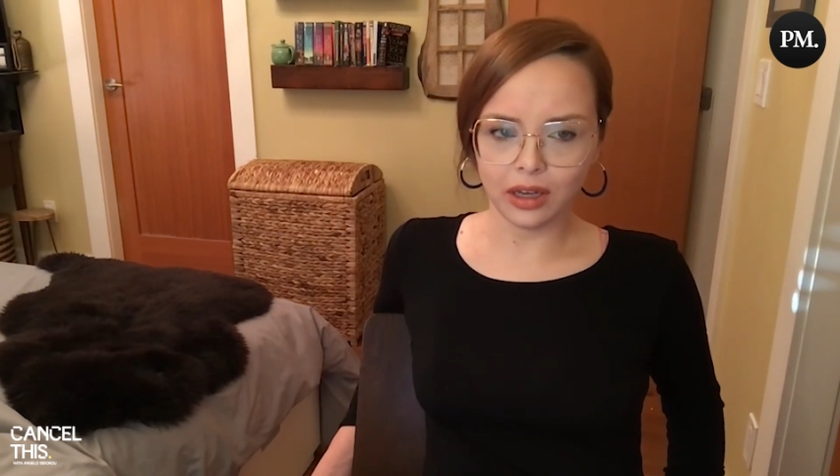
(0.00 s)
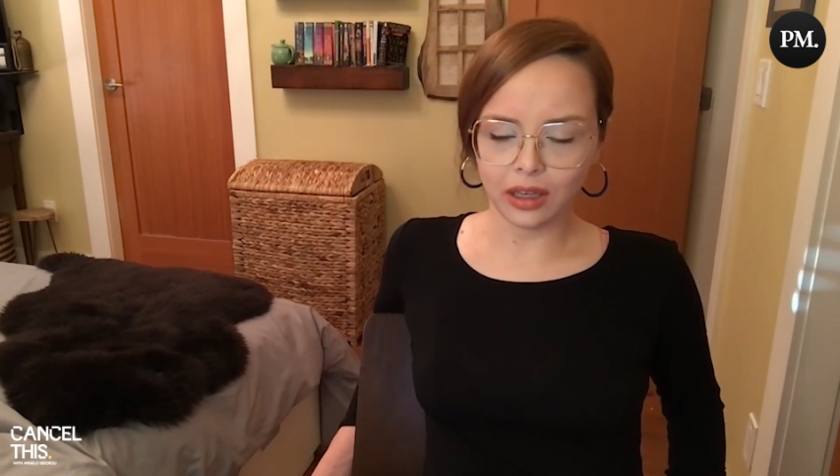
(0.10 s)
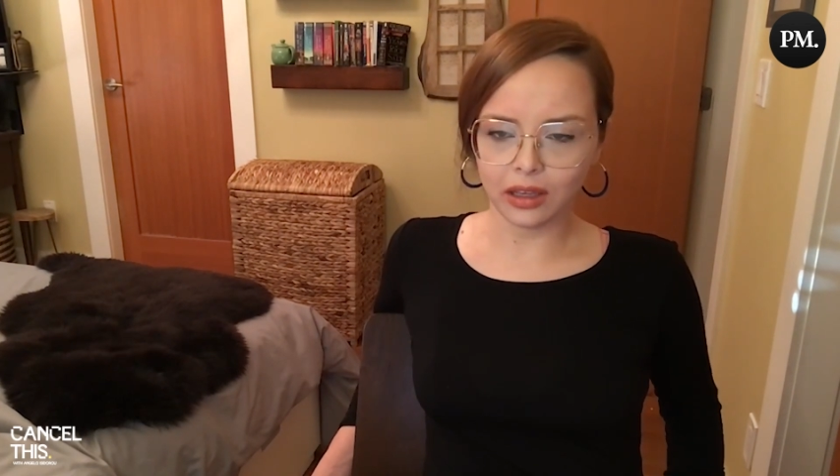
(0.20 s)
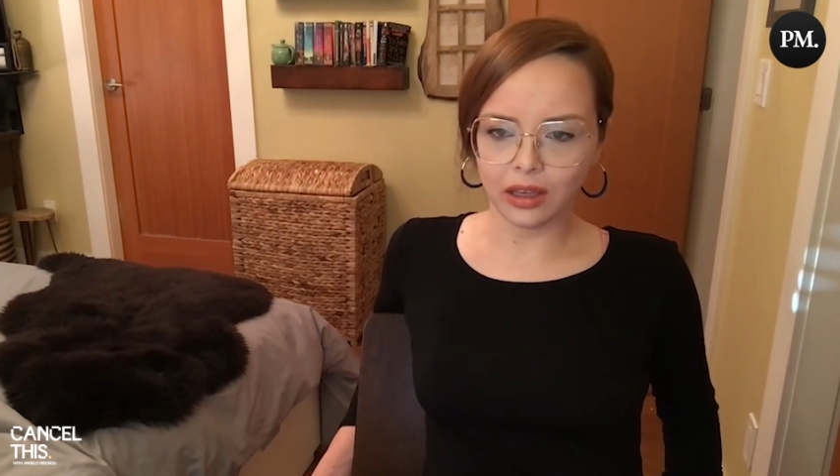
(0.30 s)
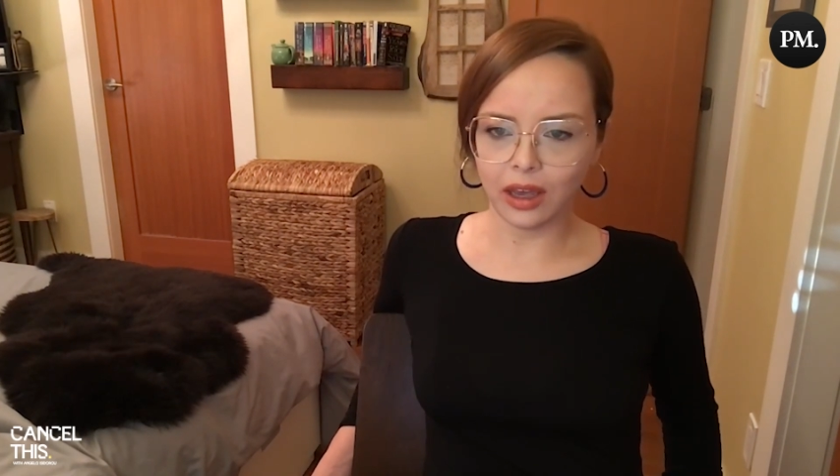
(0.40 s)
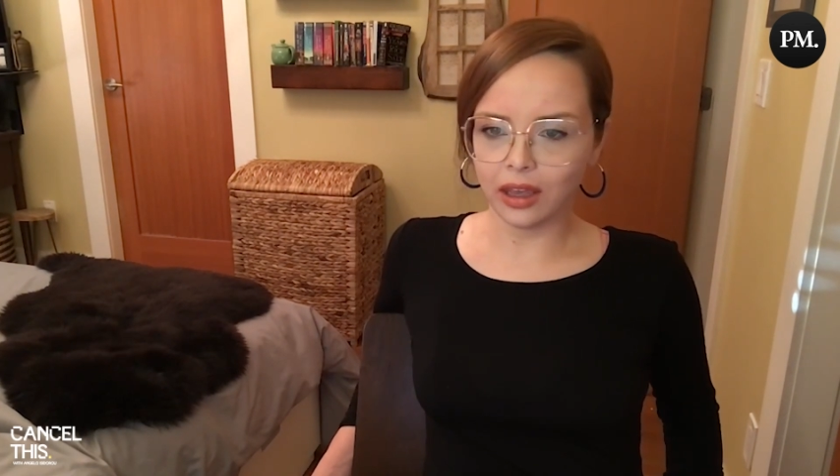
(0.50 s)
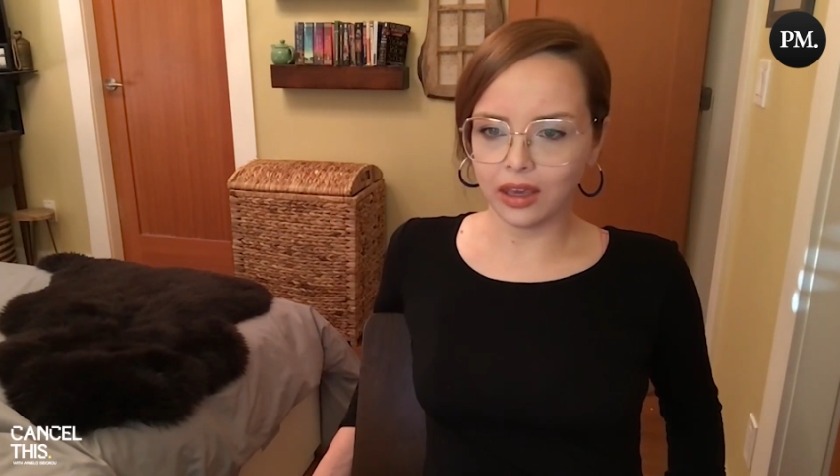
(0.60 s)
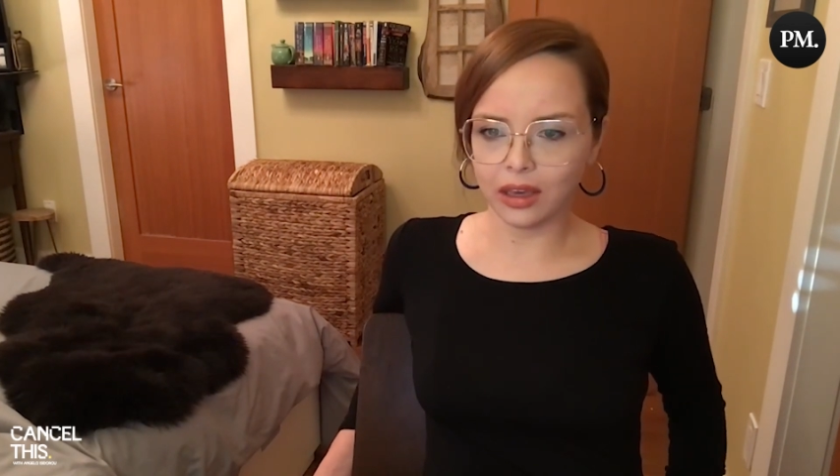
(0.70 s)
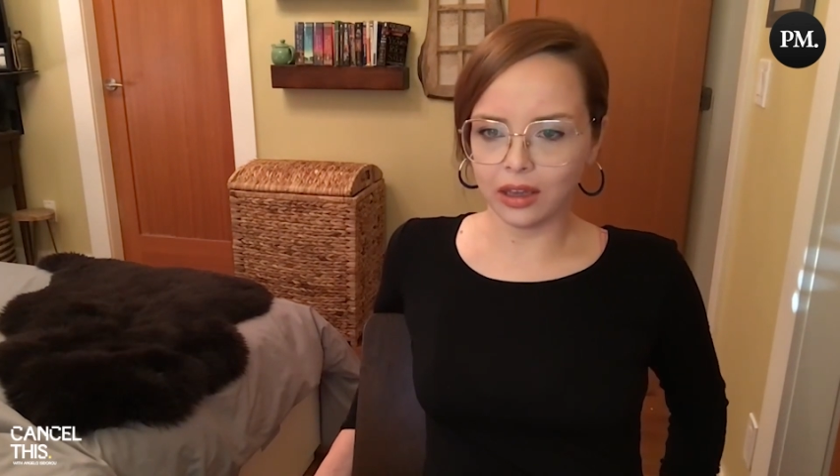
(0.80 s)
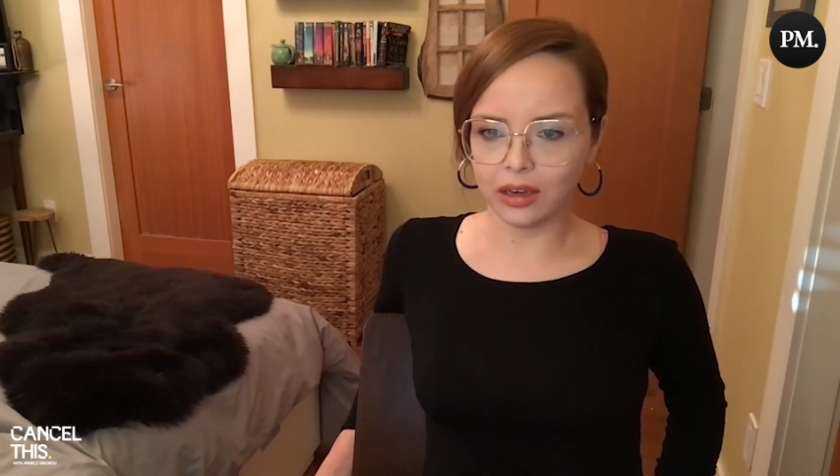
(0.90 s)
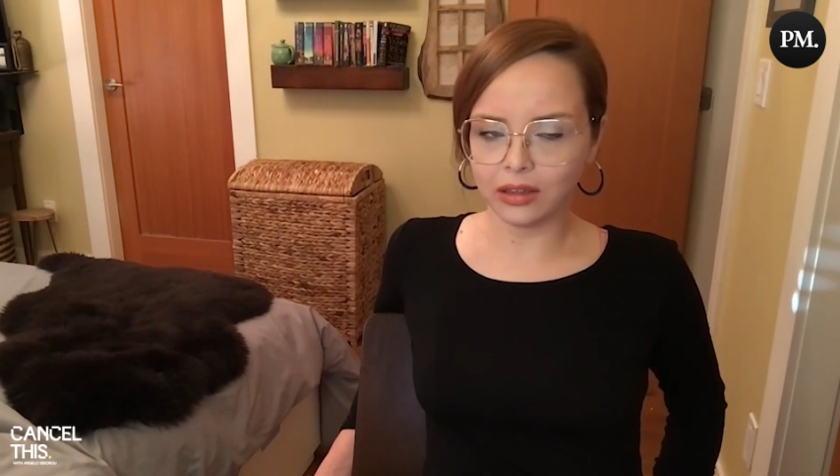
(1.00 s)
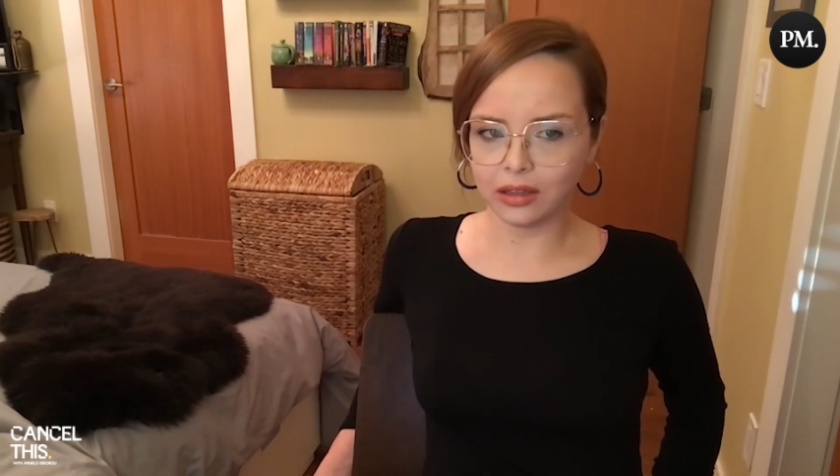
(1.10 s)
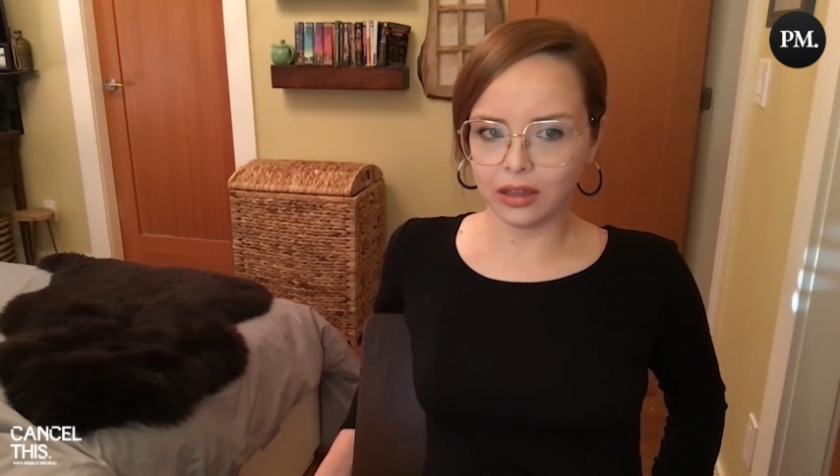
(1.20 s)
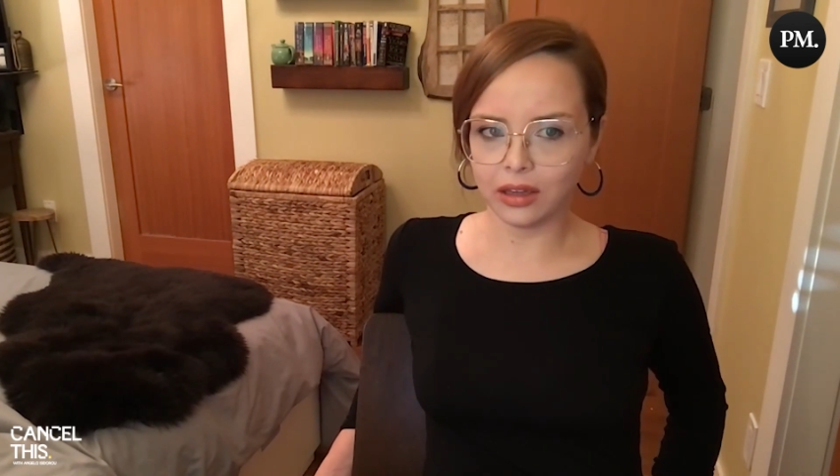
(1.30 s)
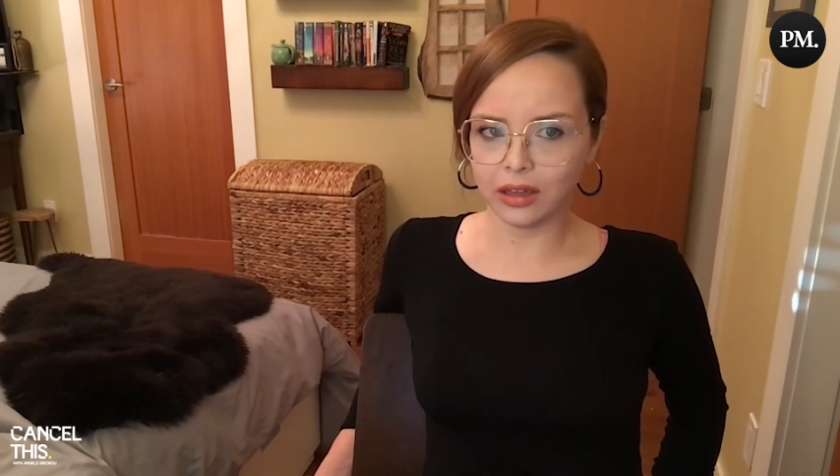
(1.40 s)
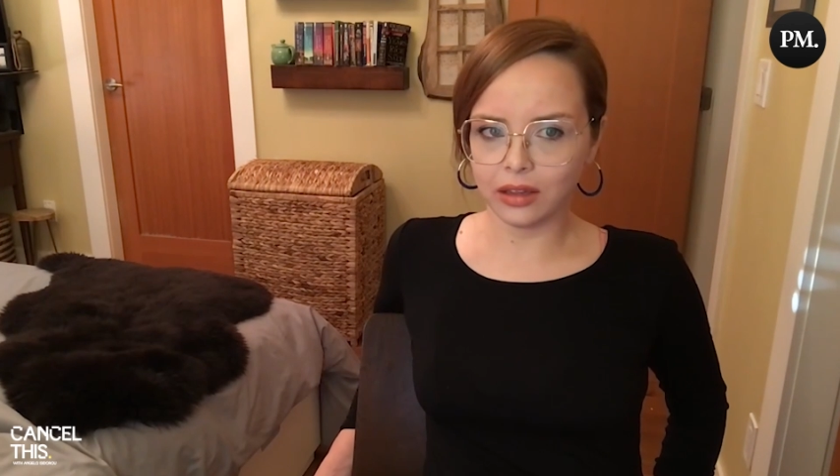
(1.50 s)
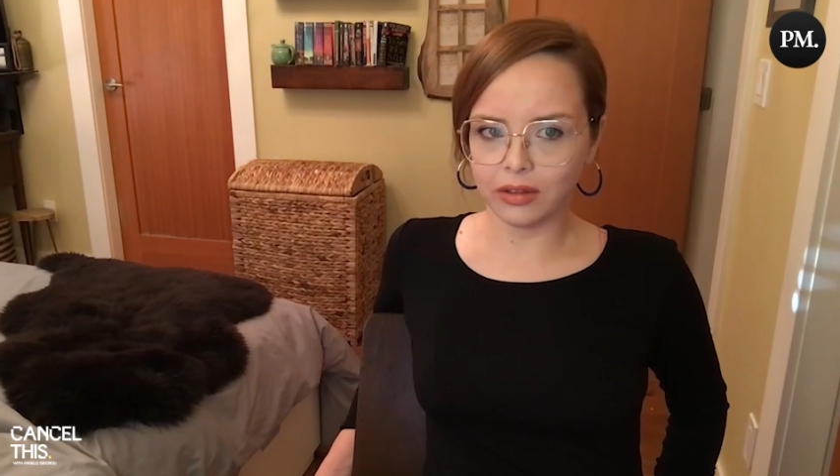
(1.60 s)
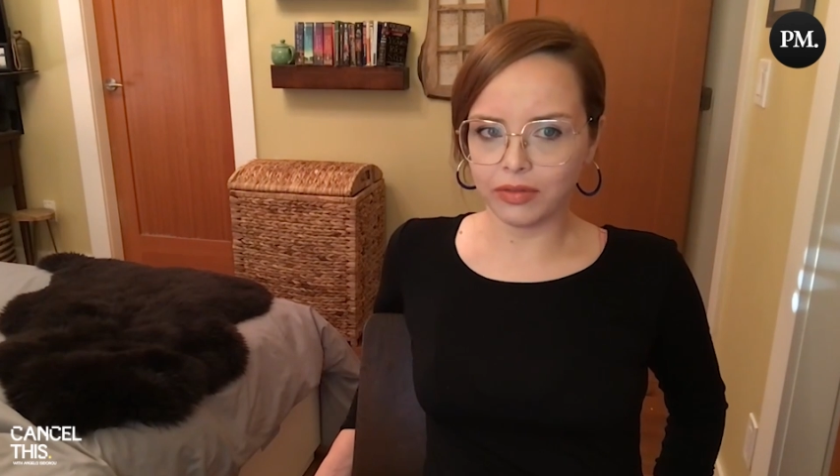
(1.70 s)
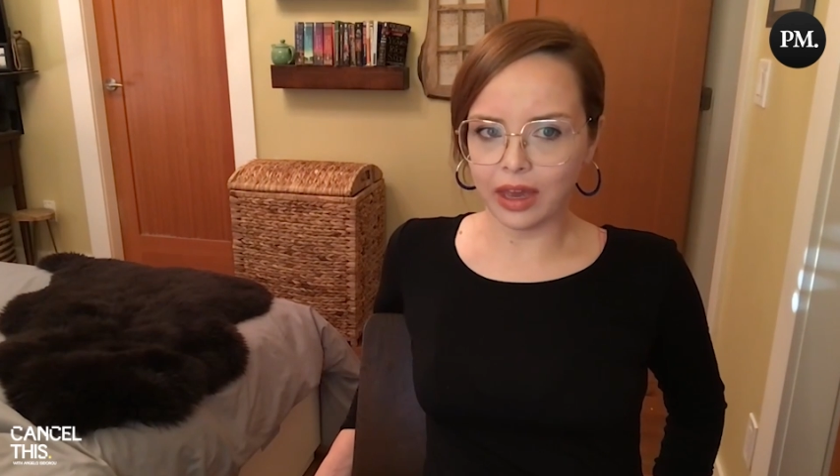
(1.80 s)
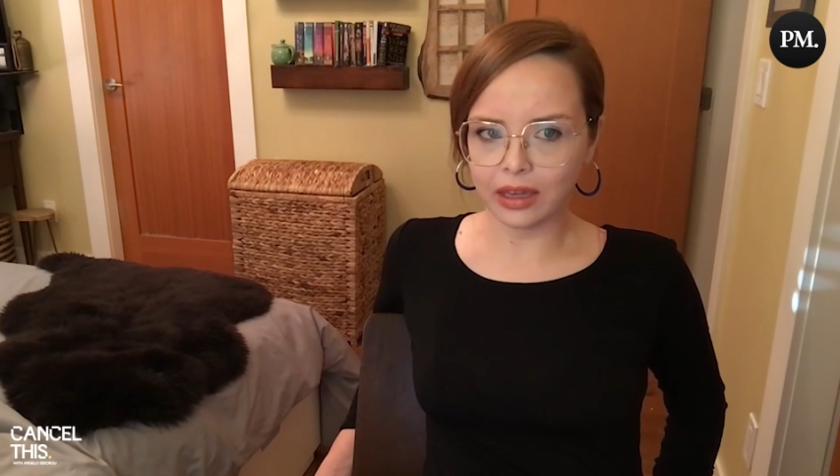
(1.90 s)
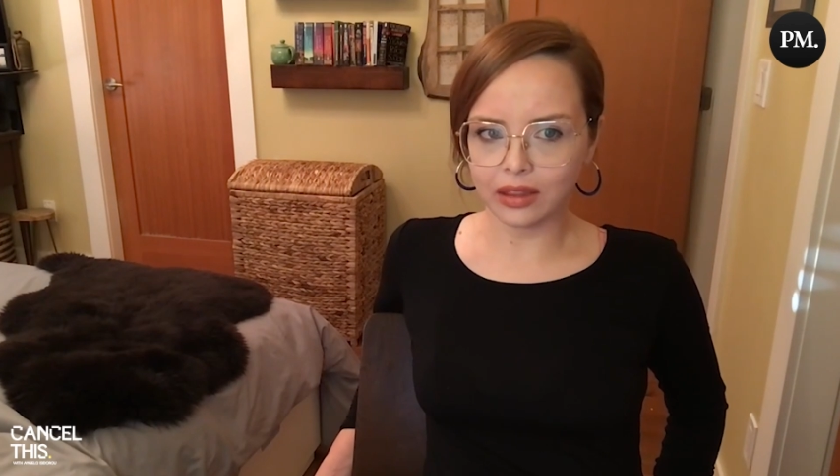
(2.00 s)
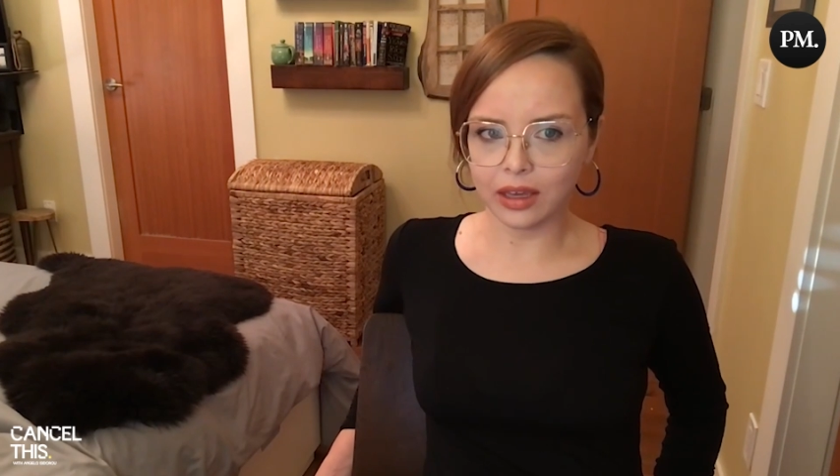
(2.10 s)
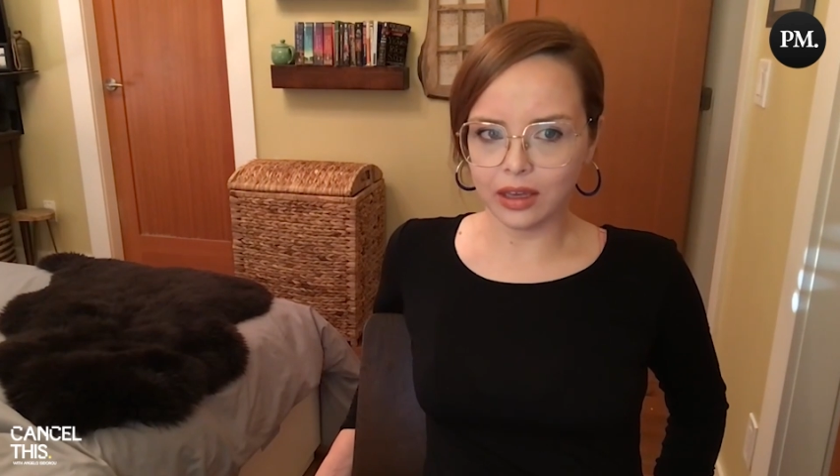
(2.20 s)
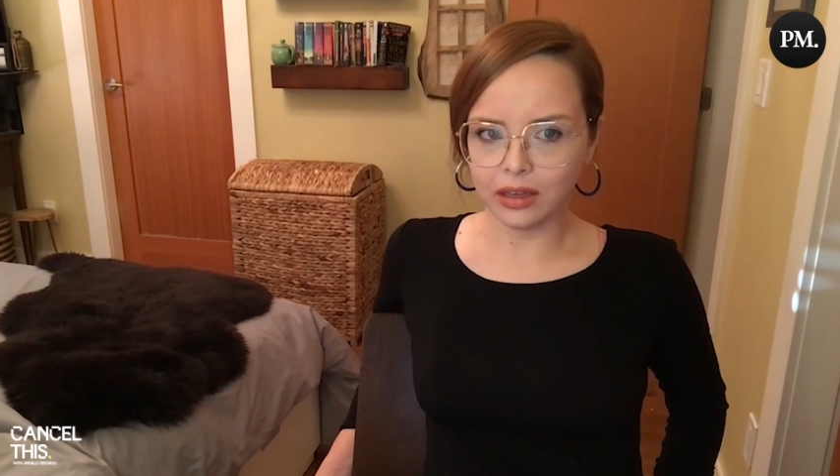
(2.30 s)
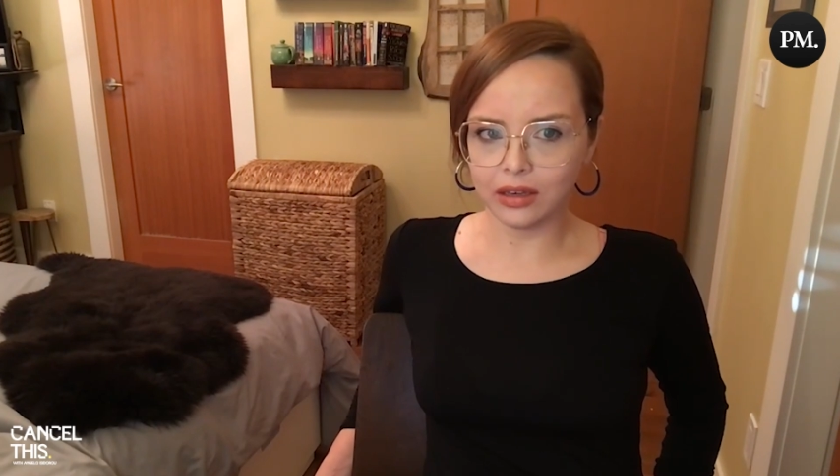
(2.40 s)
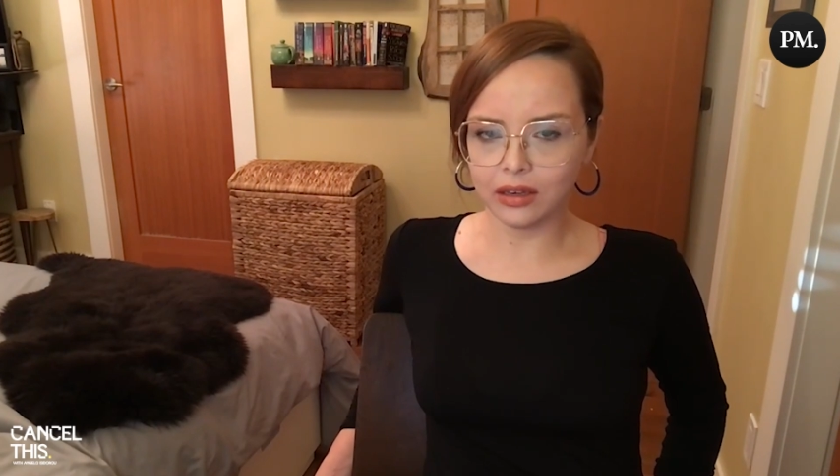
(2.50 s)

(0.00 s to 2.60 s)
I can't. And the fact that,